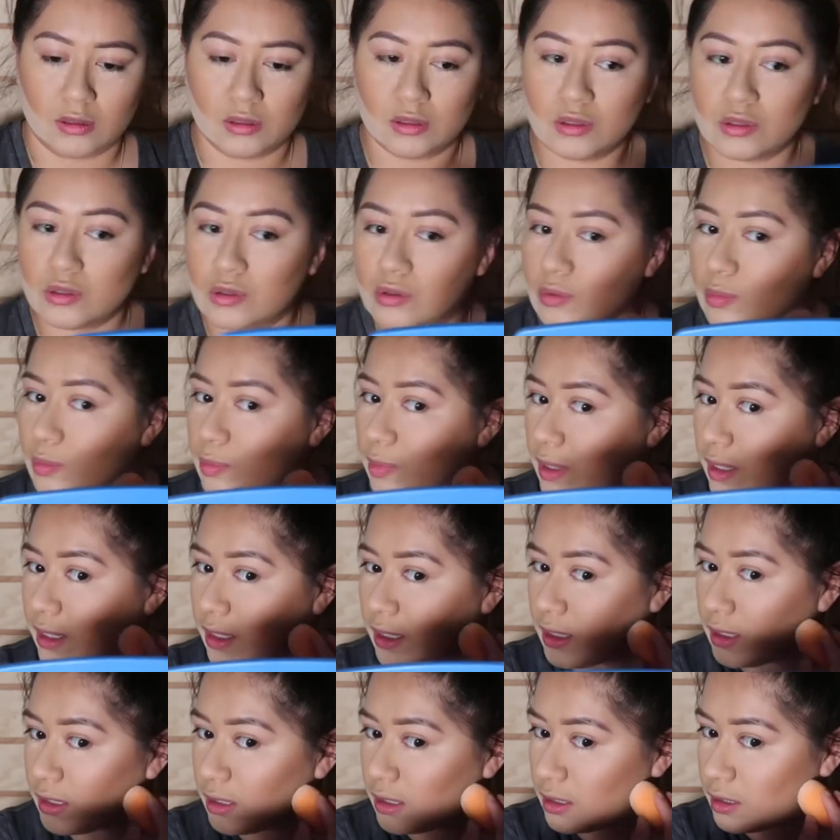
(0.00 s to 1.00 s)
to
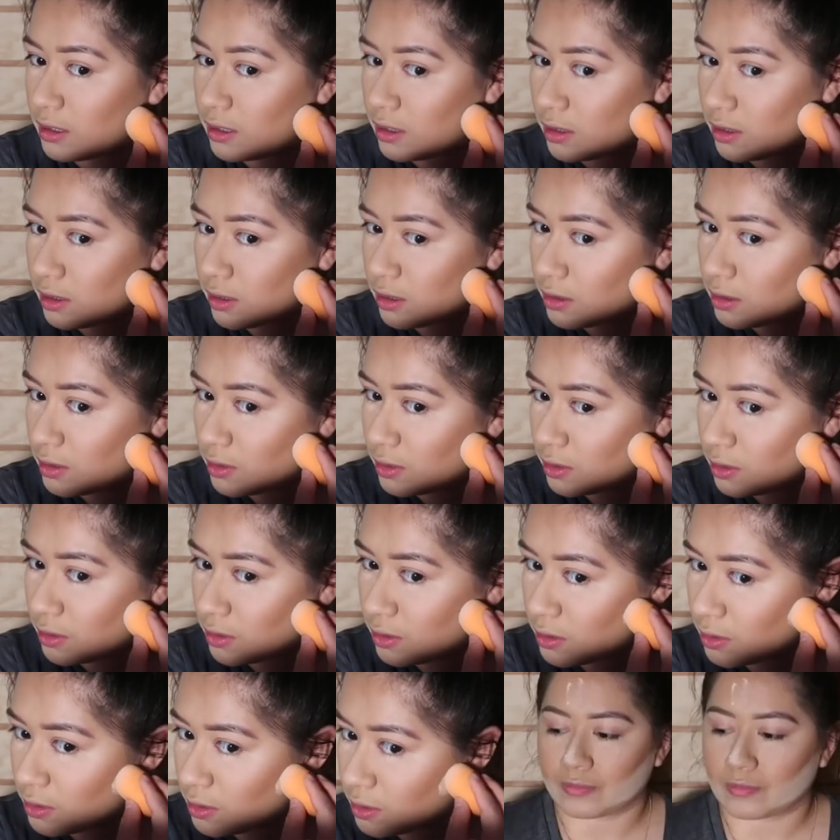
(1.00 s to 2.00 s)
bake.
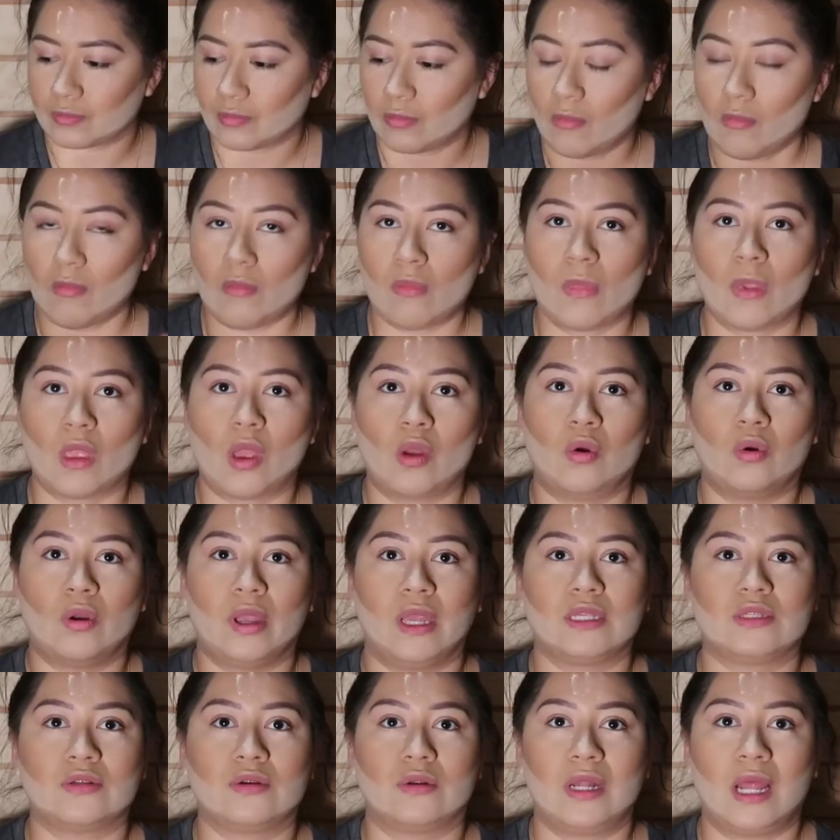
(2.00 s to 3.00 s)

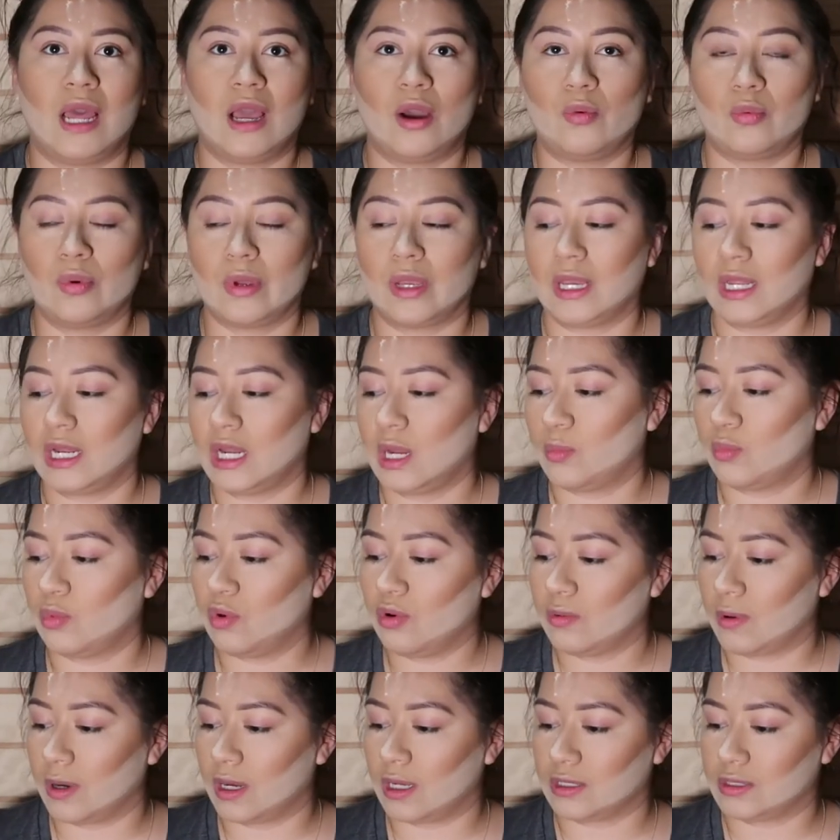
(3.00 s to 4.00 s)
Okay, so now we're gonna
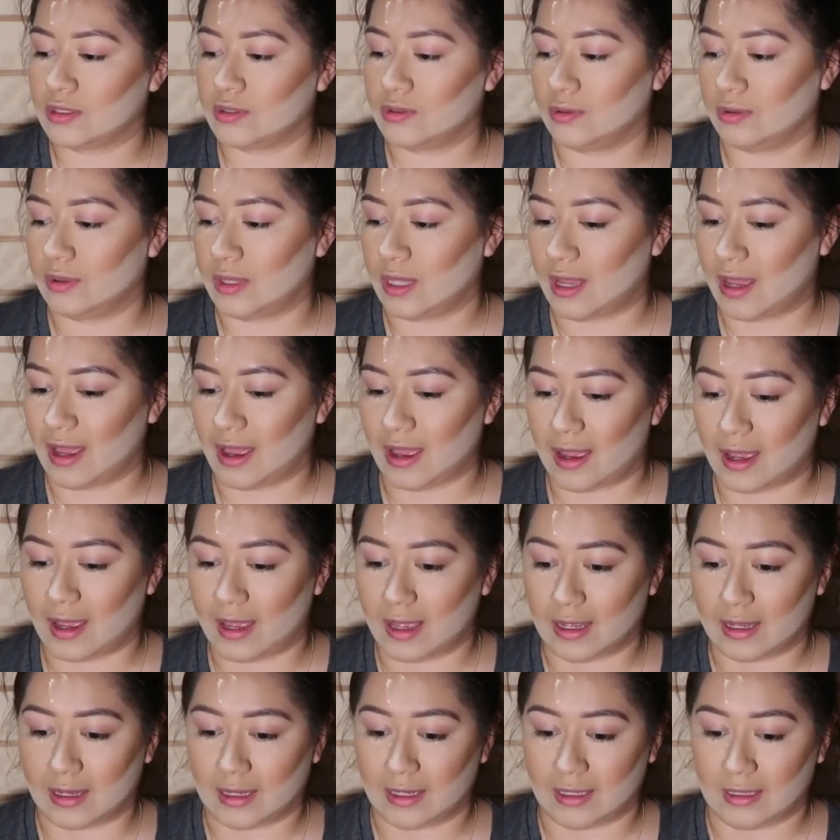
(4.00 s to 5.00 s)
move on to the
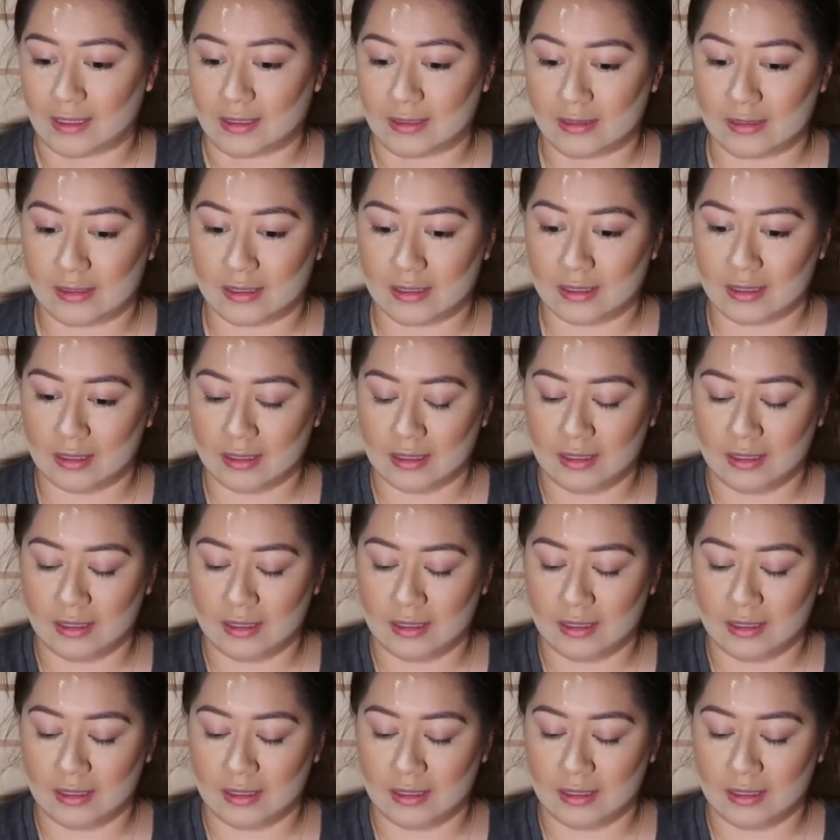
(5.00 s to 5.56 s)
eyes.